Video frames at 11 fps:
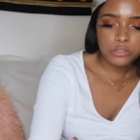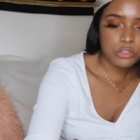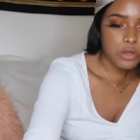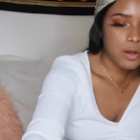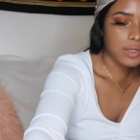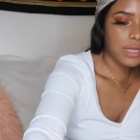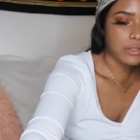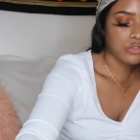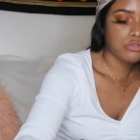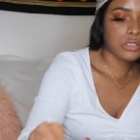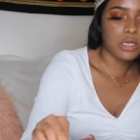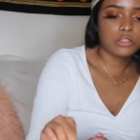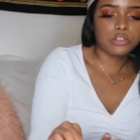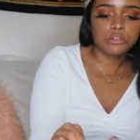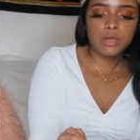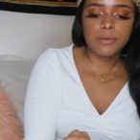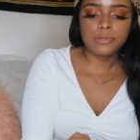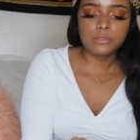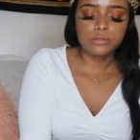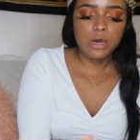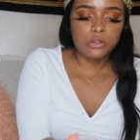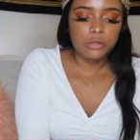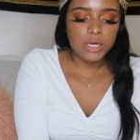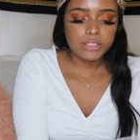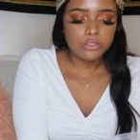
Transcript: started like using Instagram and other like